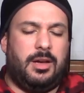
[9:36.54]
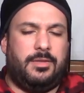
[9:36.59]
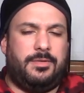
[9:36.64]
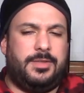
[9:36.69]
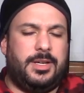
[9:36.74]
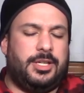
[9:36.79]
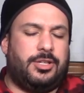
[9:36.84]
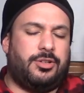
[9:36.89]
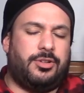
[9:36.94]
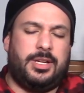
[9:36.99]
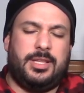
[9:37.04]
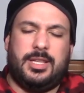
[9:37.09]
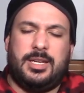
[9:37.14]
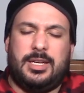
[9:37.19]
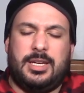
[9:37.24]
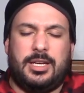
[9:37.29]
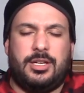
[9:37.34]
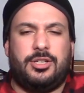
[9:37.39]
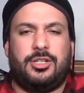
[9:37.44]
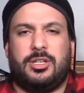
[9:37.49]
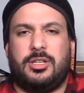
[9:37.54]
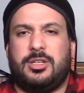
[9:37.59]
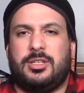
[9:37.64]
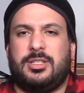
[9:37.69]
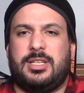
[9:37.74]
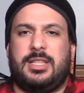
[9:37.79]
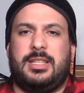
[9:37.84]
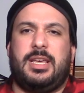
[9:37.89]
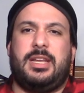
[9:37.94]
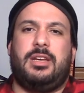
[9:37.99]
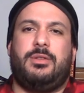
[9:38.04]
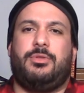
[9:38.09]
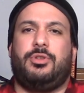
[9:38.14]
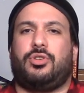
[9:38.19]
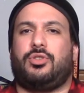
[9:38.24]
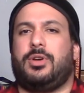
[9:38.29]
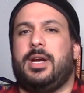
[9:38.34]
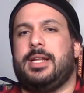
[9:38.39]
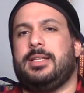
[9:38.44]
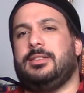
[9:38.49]
featuring the ninjas, and then it would
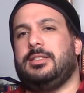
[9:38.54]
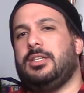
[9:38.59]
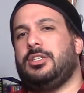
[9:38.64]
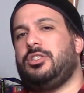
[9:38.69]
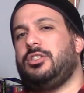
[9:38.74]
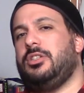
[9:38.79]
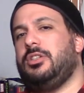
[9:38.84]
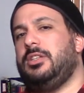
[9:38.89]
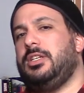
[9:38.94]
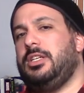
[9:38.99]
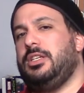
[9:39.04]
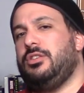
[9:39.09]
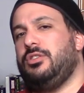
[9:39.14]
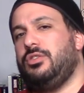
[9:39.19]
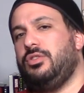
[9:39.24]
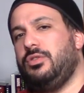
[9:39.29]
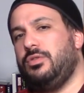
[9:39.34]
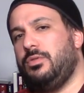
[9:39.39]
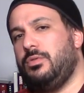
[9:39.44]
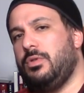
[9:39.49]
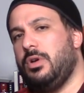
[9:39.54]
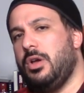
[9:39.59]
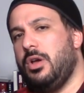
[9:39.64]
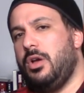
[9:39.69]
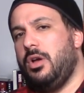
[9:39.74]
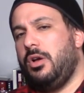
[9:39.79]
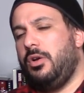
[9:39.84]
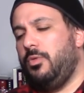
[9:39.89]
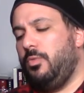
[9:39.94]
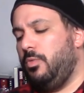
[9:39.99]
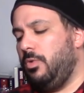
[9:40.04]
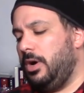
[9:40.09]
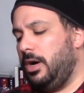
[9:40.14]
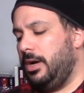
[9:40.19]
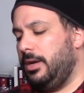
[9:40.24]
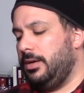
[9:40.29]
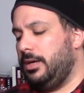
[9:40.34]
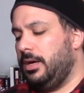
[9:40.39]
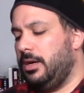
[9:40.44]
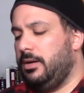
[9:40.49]
transition into
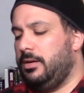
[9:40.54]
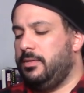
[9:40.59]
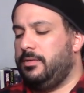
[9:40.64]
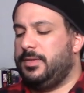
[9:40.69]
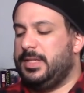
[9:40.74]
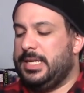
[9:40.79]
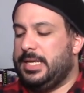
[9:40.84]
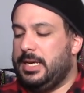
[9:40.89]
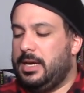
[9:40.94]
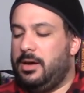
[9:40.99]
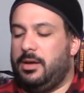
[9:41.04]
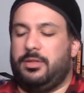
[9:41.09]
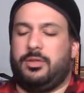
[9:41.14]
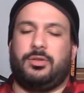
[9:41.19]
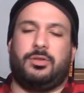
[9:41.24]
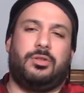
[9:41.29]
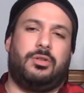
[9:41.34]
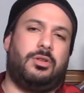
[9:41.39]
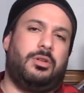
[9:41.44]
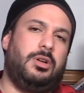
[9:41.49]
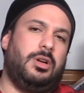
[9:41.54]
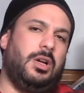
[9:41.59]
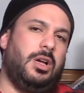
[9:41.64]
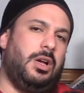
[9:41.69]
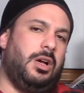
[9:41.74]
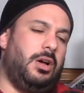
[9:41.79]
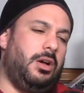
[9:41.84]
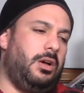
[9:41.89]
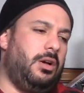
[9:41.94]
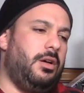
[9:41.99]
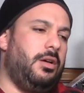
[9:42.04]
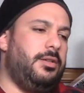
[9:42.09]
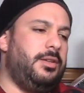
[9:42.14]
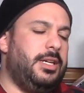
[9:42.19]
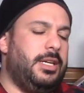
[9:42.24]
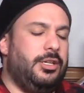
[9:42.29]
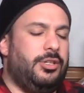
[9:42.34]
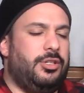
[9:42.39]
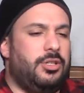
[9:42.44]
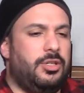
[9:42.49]
one of the other
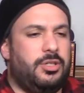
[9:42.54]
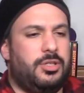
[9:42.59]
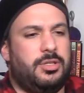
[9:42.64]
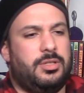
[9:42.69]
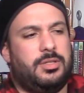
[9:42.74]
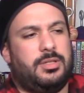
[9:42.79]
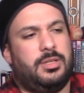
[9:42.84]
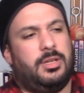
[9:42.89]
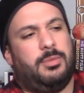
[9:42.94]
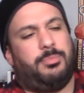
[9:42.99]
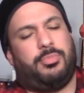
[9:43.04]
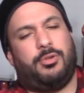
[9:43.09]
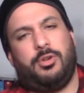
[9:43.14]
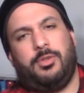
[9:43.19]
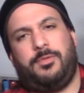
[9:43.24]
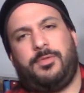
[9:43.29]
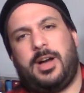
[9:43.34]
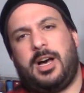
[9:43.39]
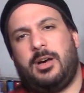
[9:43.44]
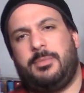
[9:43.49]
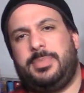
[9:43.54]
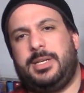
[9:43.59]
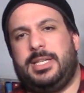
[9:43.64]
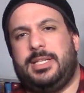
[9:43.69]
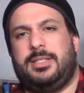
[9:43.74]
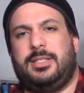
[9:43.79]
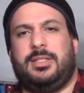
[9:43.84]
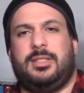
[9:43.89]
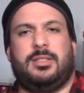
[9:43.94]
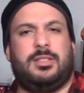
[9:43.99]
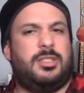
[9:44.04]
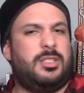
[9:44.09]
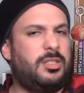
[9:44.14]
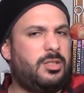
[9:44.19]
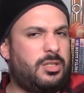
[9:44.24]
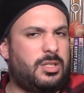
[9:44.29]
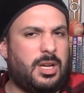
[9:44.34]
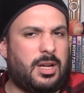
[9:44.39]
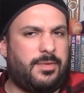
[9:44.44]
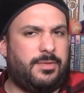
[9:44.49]
ninjas' profile pieces,
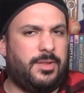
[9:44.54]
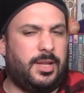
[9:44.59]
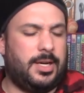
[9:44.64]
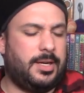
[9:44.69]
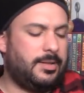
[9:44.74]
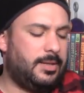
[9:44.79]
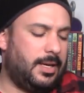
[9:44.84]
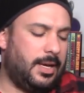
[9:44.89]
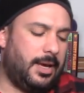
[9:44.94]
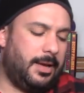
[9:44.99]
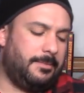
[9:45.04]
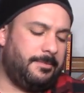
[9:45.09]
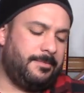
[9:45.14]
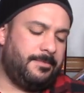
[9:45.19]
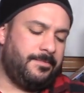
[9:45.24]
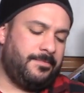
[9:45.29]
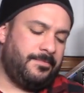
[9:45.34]
stuff like that.